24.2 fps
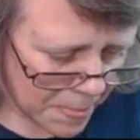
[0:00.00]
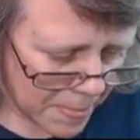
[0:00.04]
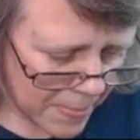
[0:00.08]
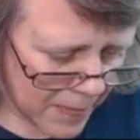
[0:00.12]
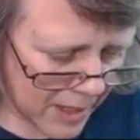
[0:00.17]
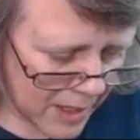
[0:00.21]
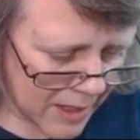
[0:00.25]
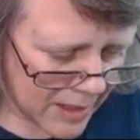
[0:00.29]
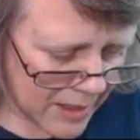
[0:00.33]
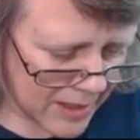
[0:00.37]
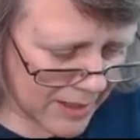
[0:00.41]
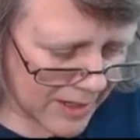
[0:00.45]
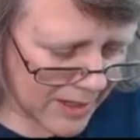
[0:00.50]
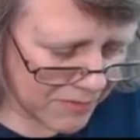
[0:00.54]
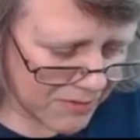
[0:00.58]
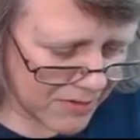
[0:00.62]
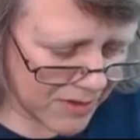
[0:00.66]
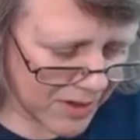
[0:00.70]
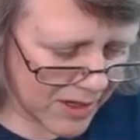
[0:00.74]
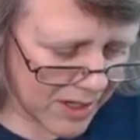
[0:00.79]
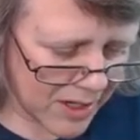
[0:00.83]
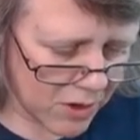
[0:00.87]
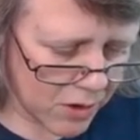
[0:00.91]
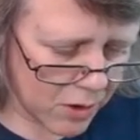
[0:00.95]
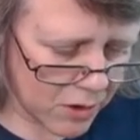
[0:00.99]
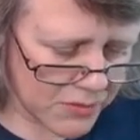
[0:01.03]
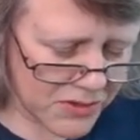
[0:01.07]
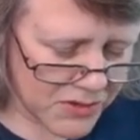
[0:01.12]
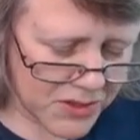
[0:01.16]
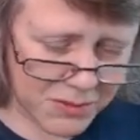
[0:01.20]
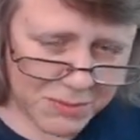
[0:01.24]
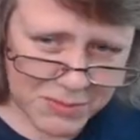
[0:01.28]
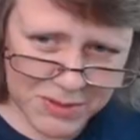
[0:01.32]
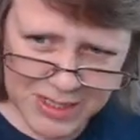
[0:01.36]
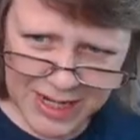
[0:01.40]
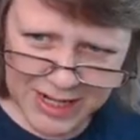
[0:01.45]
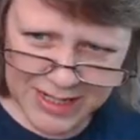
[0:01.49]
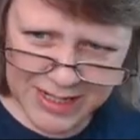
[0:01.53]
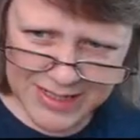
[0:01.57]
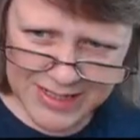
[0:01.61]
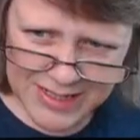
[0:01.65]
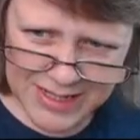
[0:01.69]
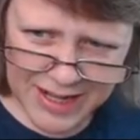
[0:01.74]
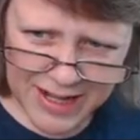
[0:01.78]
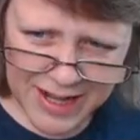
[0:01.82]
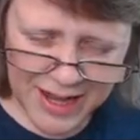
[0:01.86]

It definitely curves from side to side.